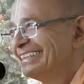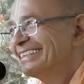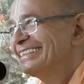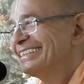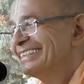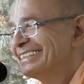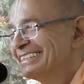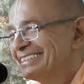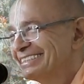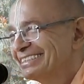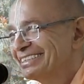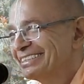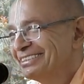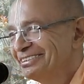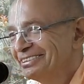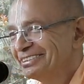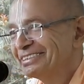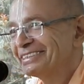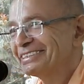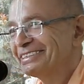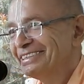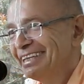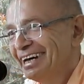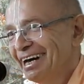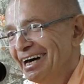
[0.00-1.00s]
this
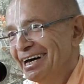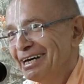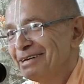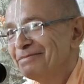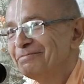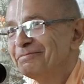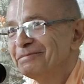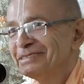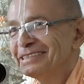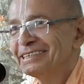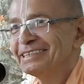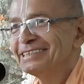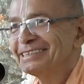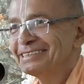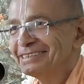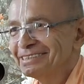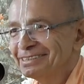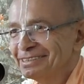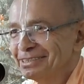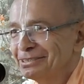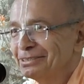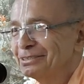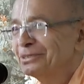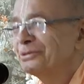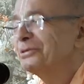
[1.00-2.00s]
cook time is,
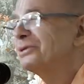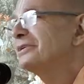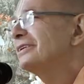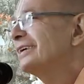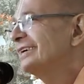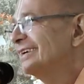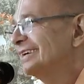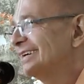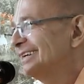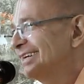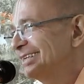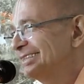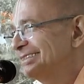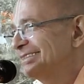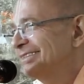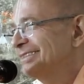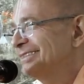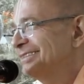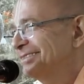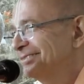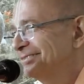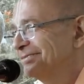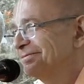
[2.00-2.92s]
is cooking us.